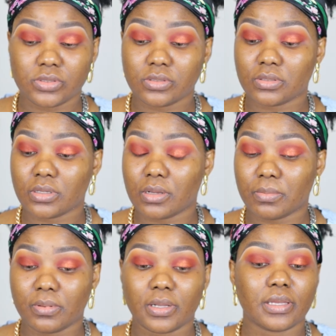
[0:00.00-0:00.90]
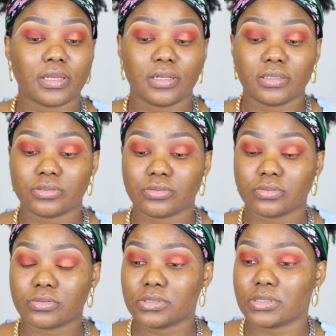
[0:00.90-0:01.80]
just gonna apply a
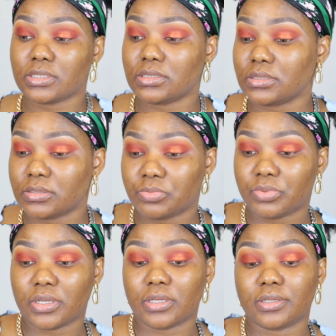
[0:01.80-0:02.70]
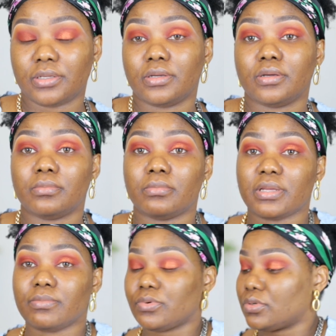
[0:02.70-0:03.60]
little setting spray on
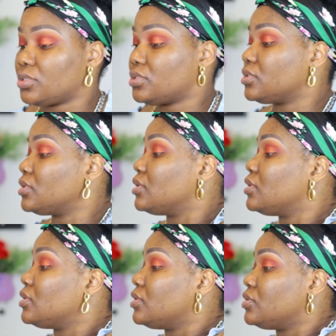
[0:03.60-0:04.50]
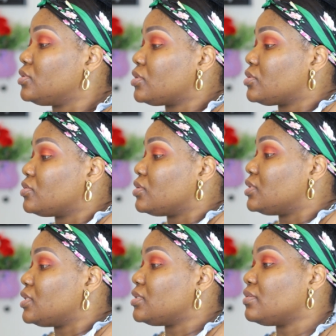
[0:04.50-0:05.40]
my brush just to
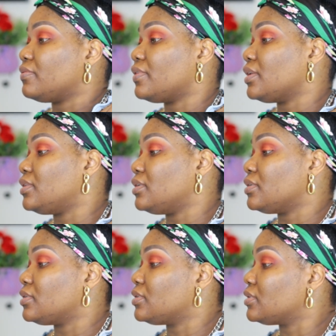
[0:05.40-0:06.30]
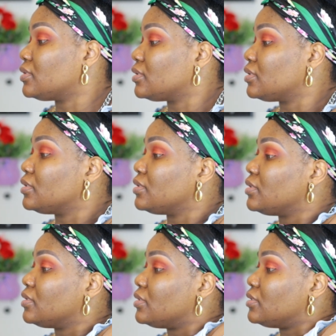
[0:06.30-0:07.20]
intensify the
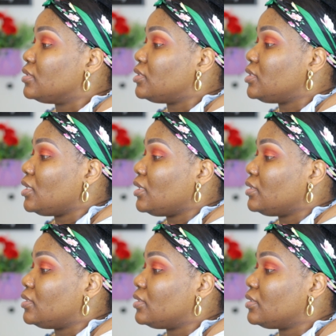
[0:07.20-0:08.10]
shade